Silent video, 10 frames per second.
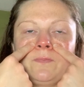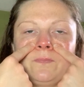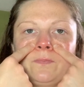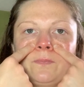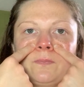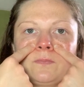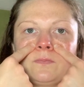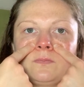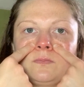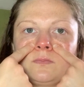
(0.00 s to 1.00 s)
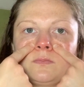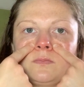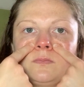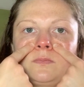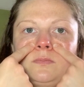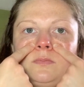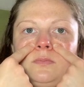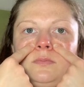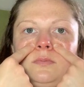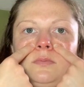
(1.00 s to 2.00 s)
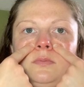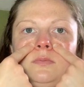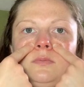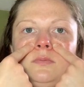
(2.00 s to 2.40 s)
Nothing is said.